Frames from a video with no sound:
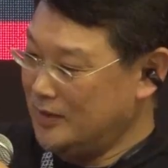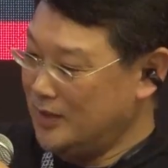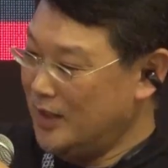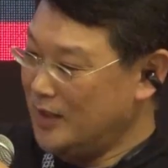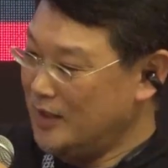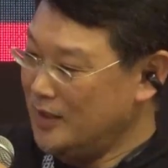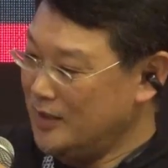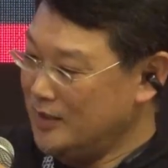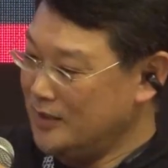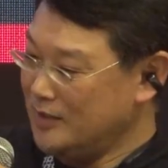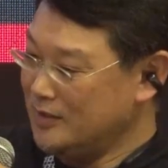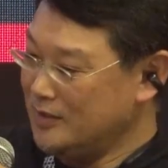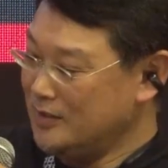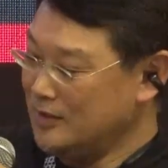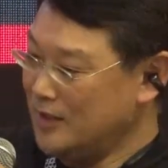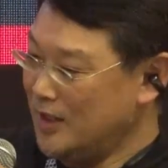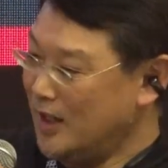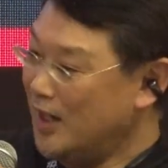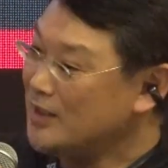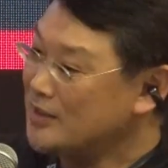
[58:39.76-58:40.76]
I
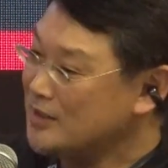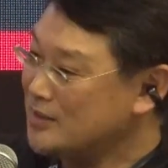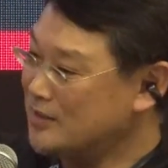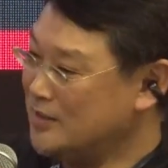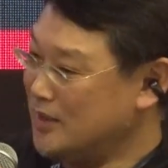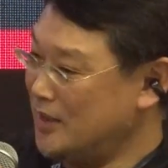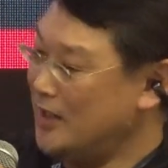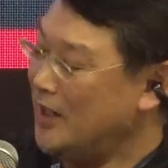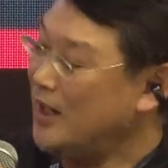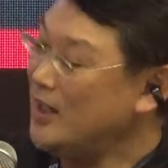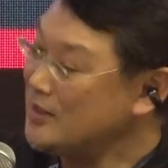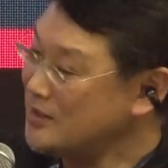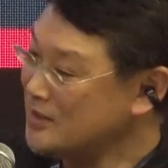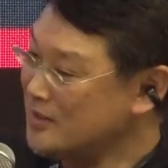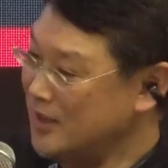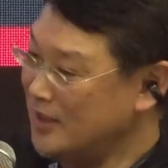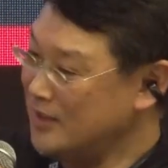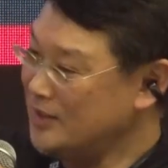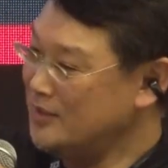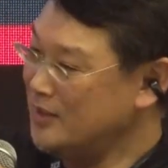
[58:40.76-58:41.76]
asked
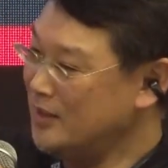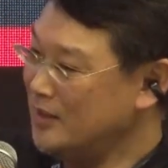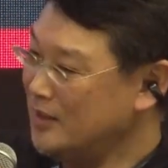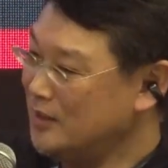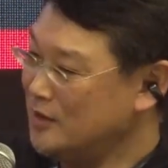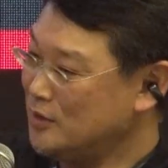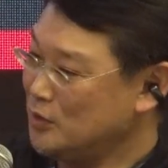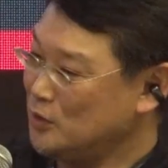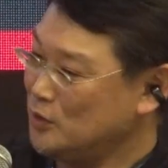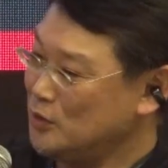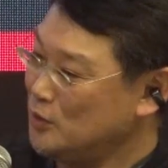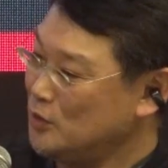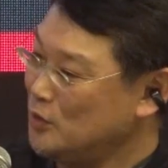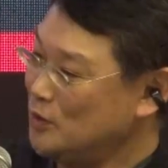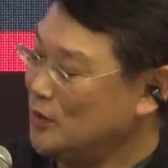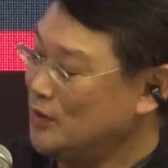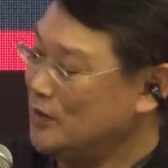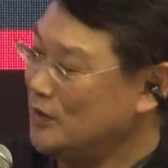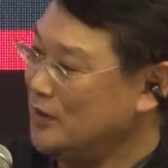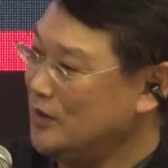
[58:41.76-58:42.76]
it
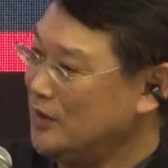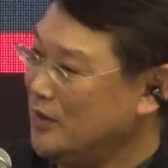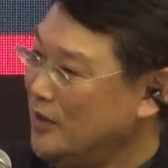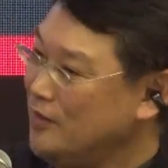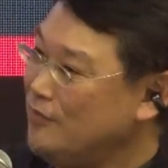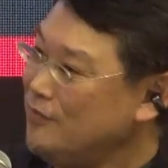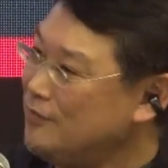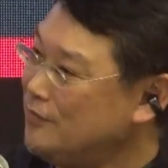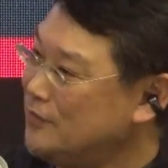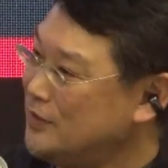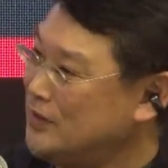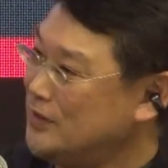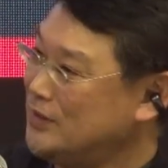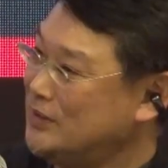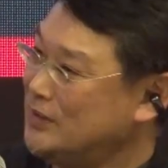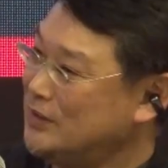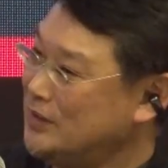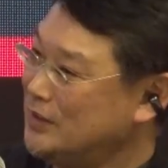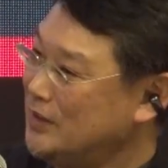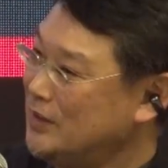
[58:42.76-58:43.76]
to
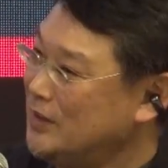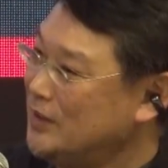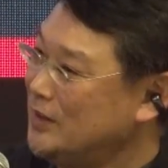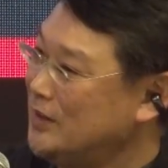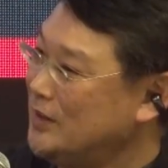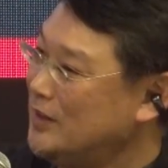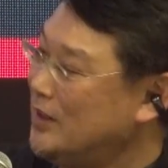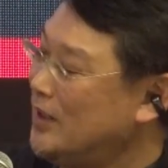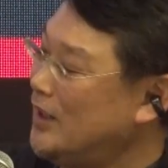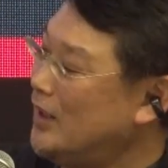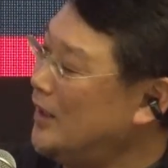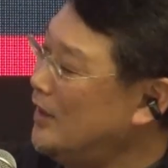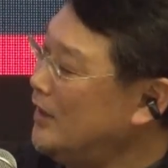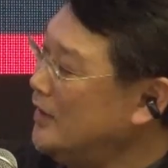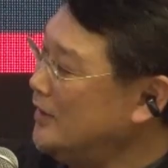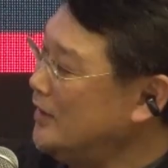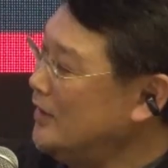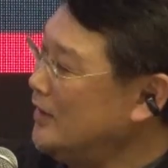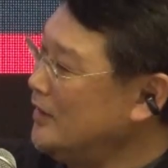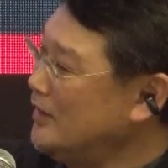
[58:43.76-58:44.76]
infer the
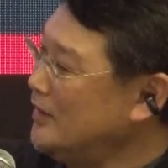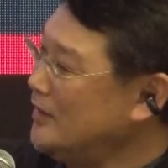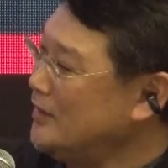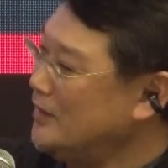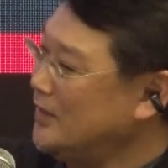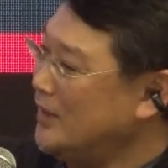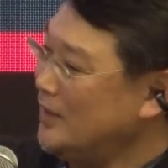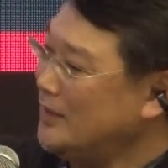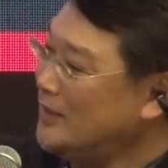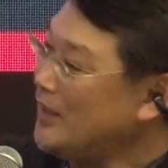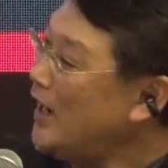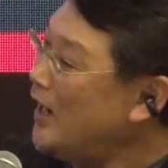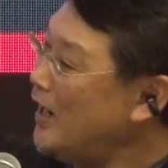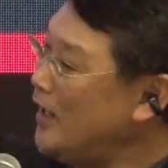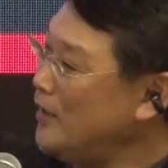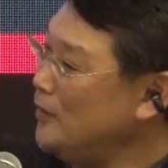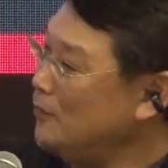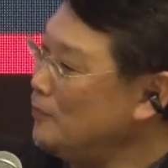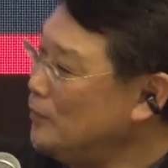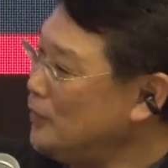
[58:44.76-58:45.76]

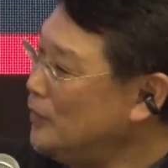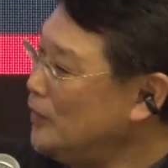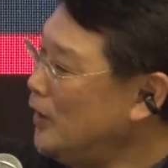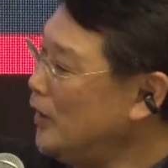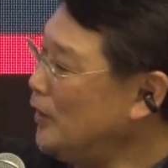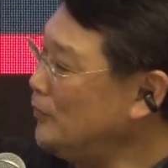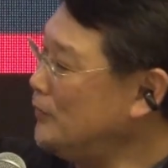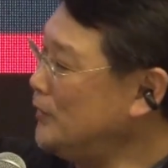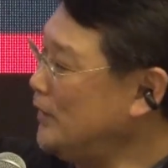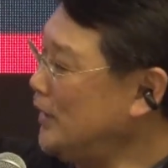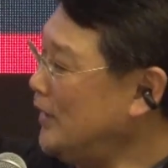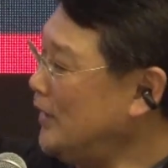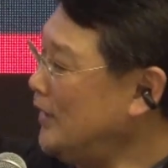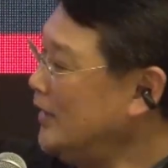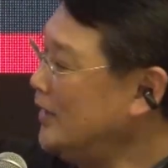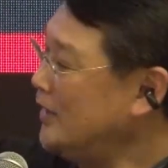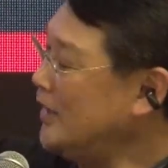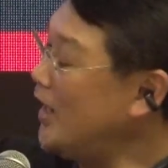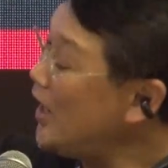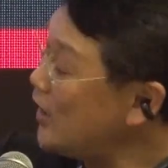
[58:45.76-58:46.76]
type of the
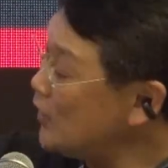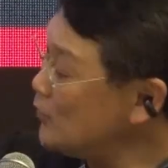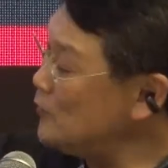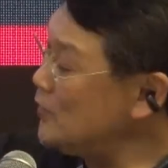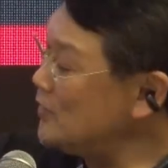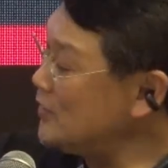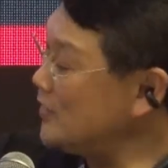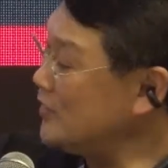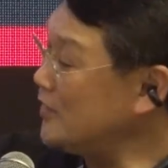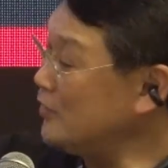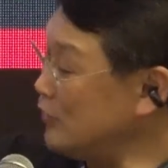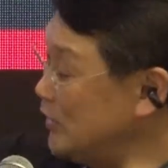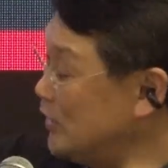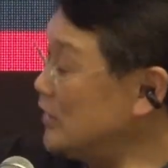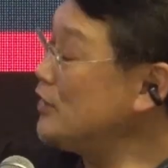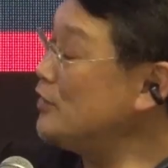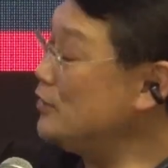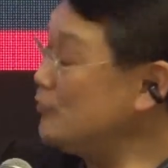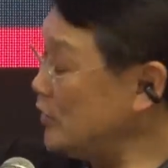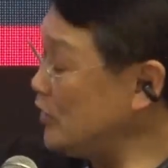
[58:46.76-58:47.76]
arguments and the
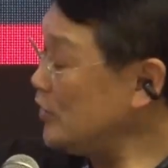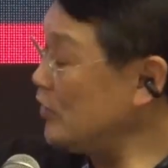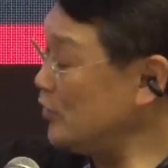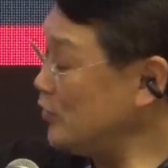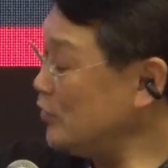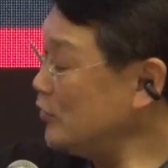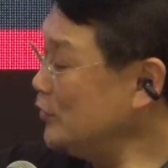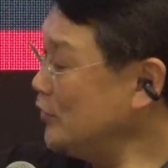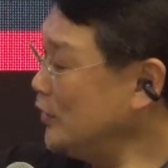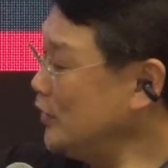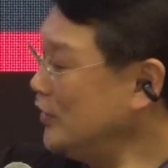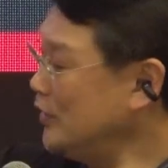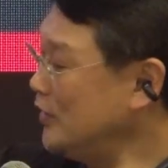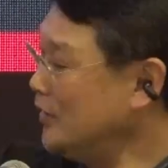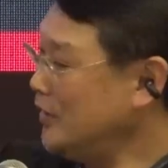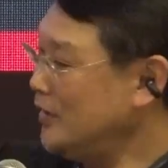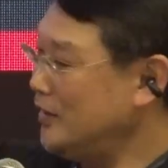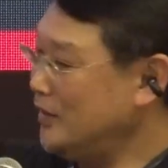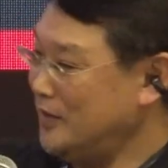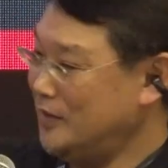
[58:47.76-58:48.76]
return value,
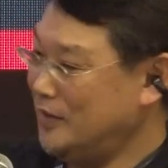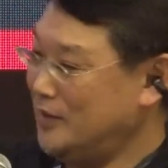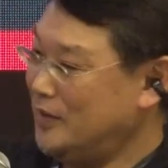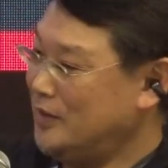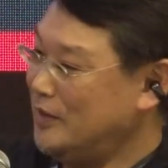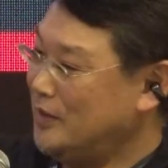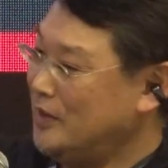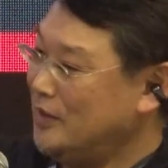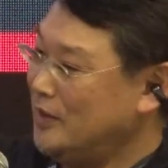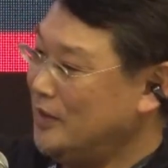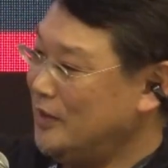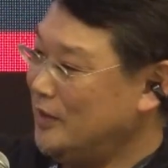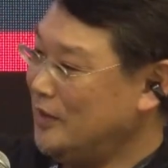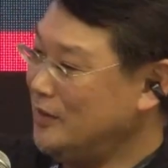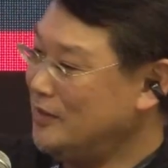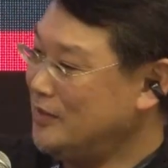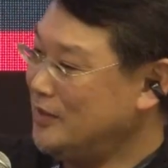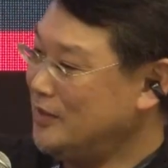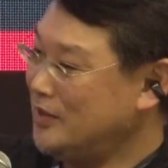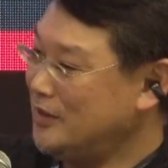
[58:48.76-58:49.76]
and
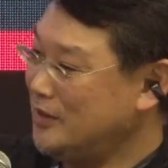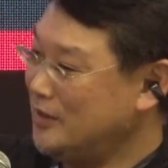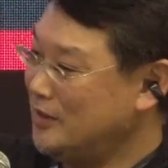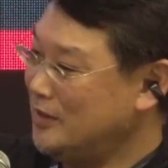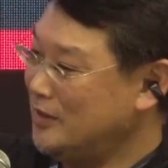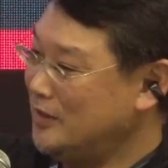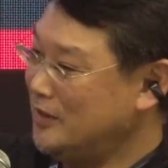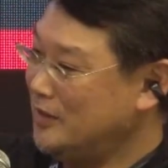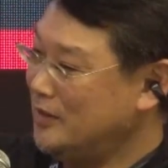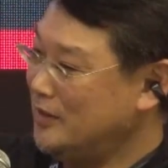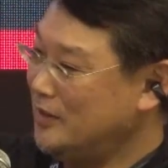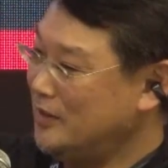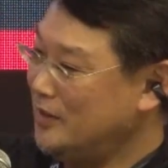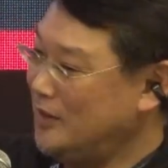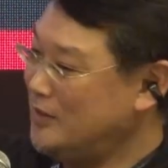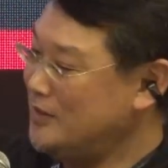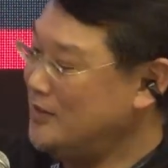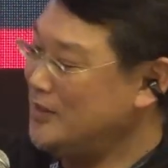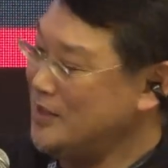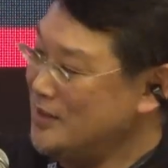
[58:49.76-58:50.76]
it
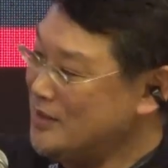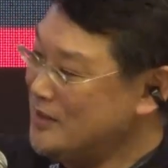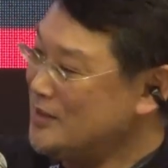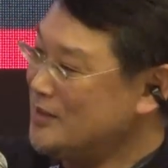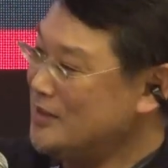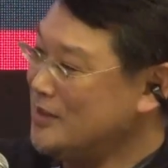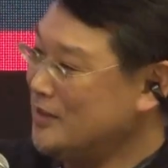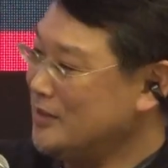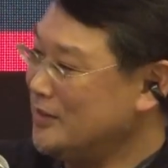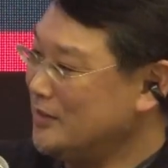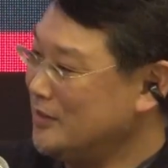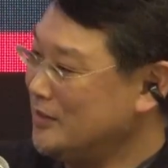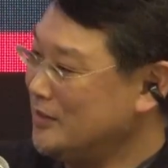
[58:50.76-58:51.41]
says